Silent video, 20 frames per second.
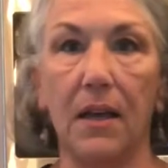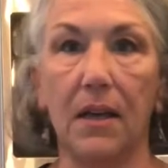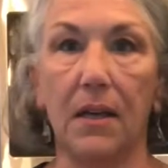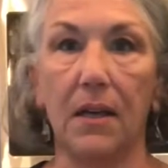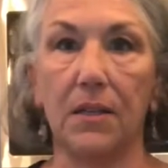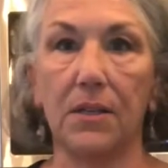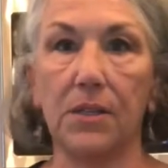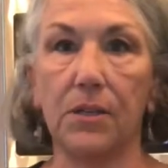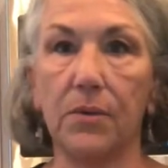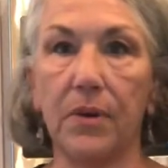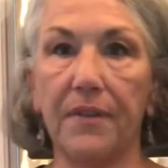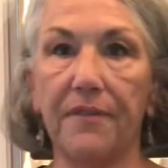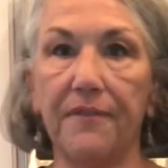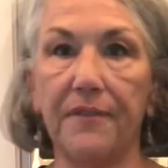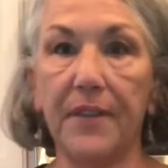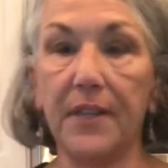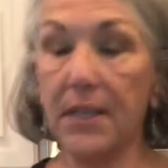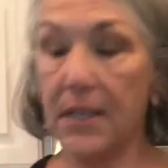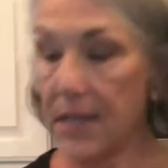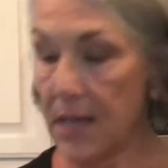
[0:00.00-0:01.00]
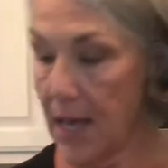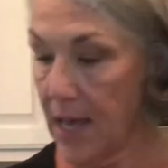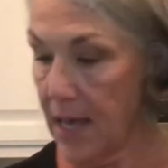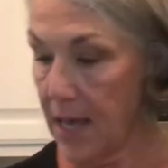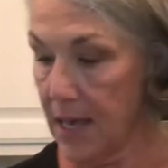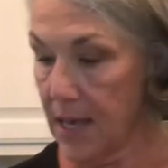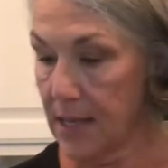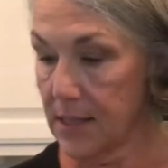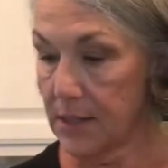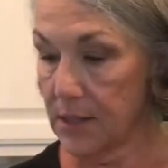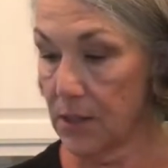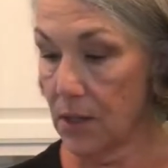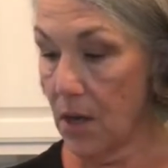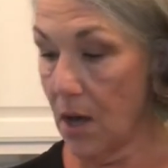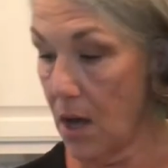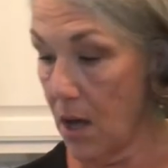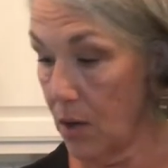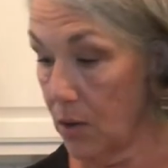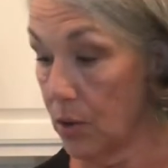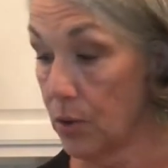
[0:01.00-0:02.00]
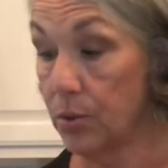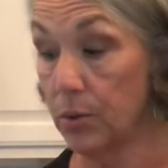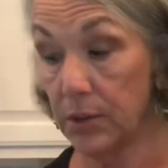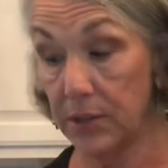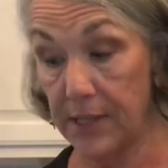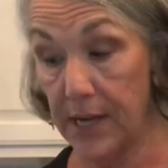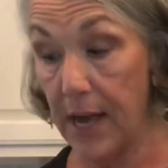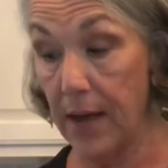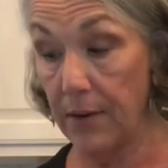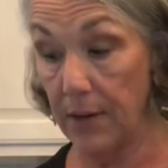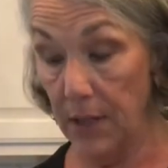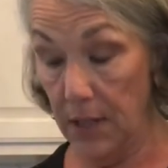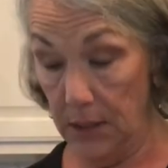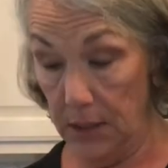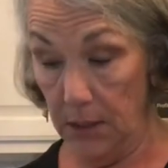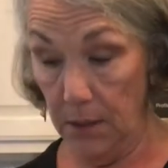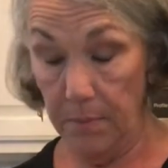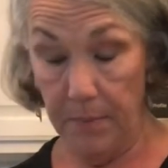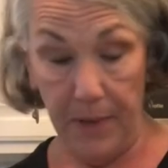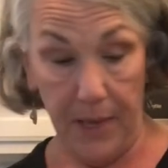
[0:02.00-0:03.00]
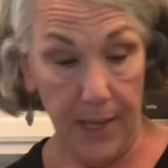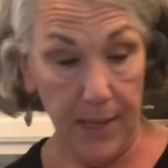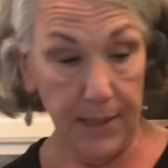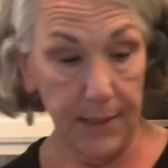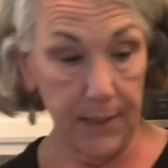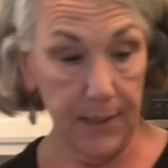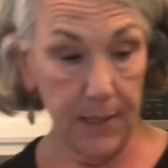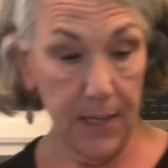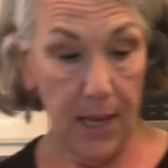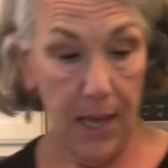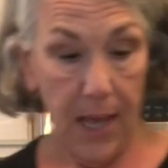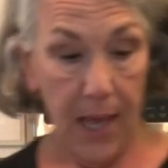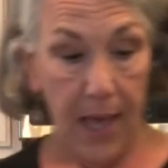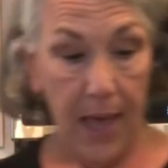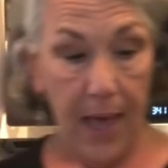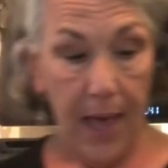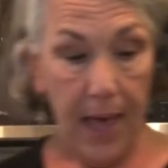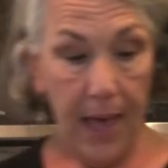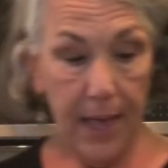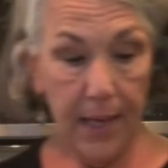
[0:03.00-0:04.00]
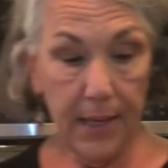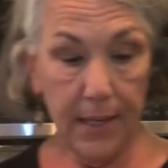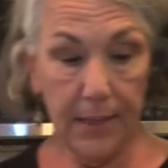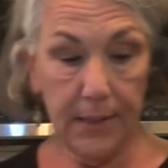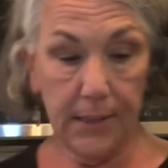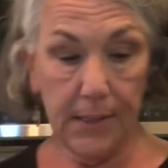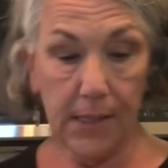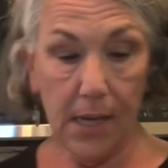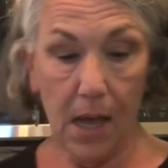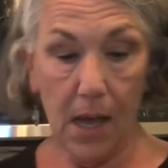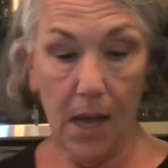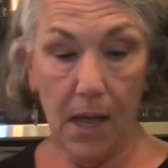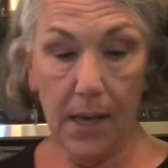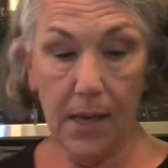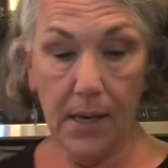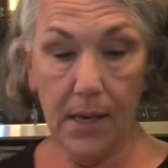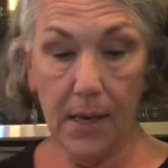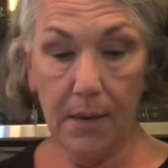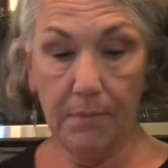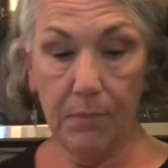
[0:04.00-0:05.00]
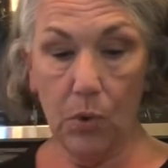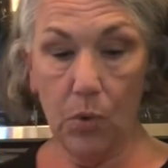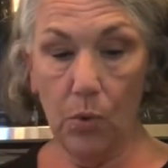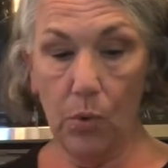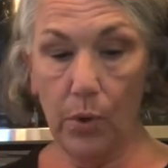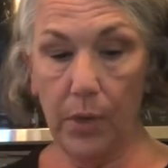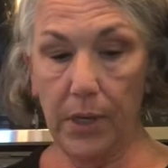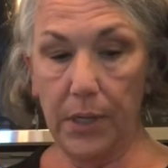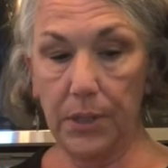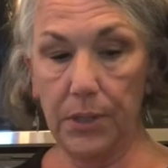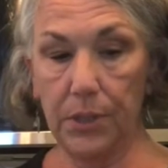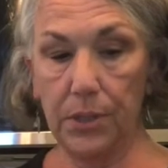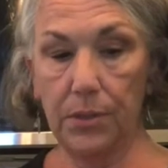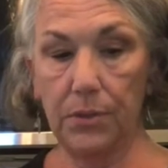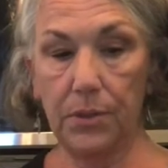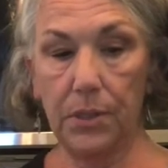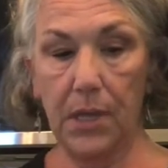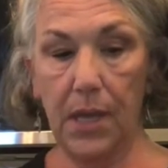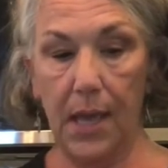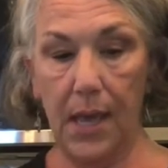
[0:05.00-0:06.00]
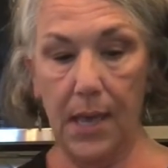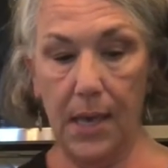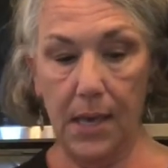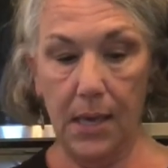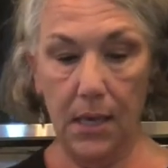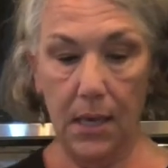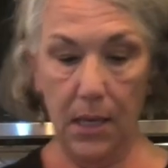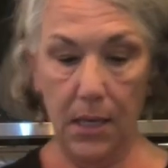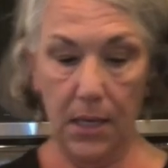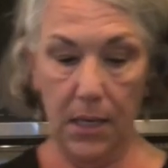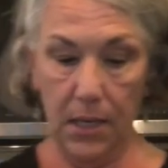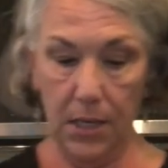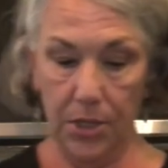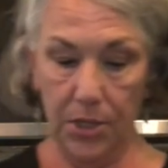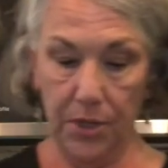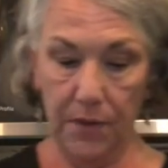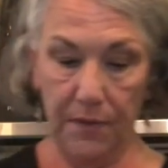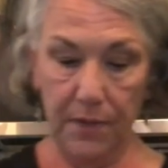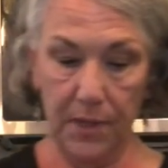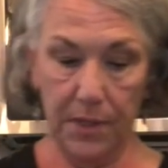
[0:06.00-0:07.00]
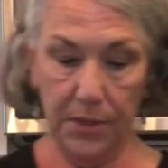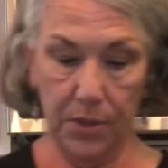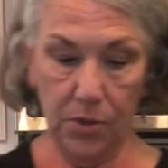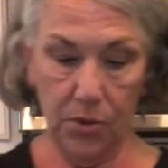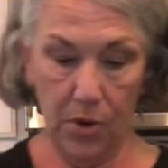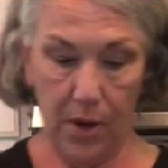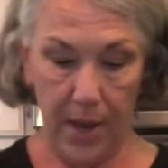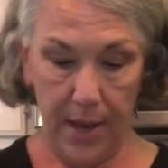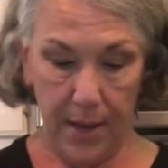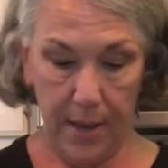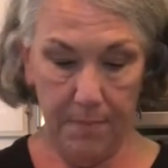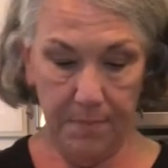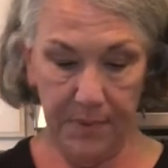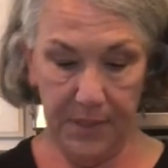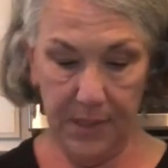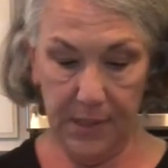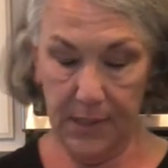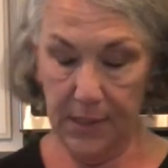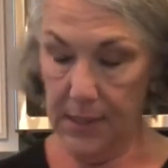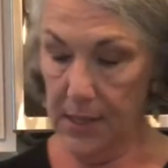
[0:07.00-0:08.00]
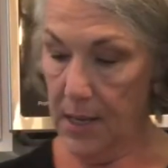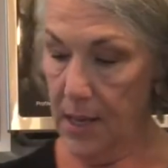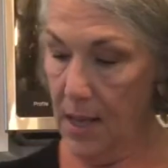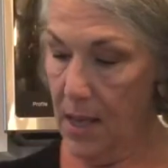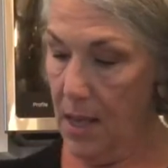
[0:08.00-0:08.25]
So our filling has cooled down a little bit, and I am going to take each of these crepes.